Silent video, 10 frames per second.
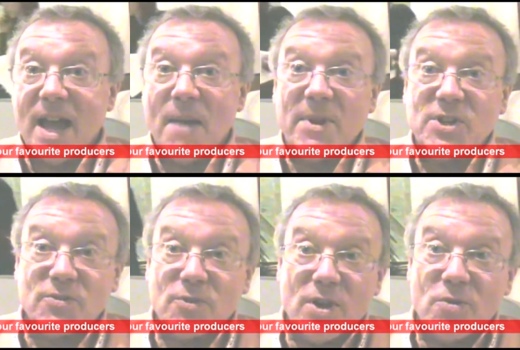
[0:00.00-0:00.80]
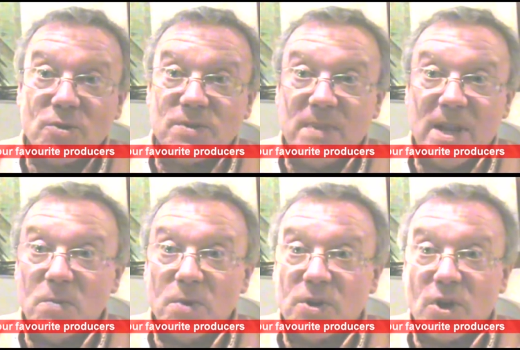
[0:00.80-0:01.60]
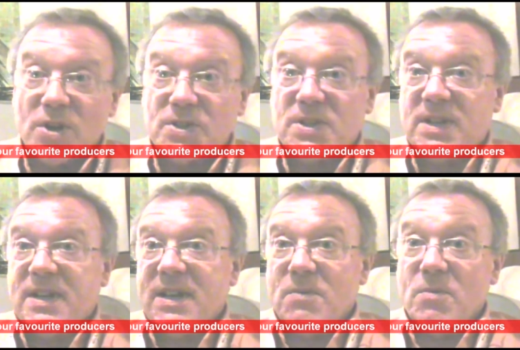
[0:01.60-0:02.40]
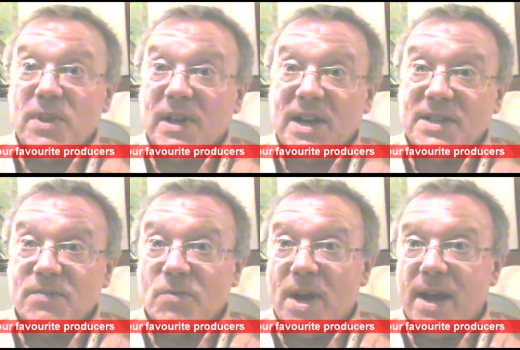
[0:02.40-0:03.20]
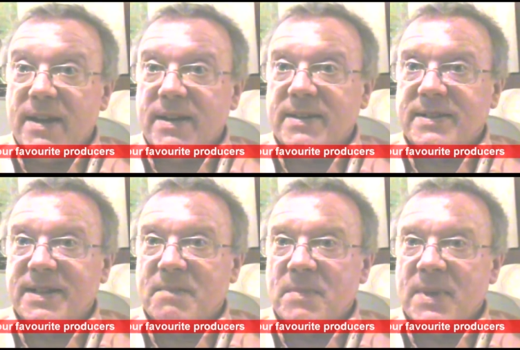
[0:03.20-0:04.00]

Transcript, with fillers: how much a three-course meal would cost mm. with a glass of wine, and um,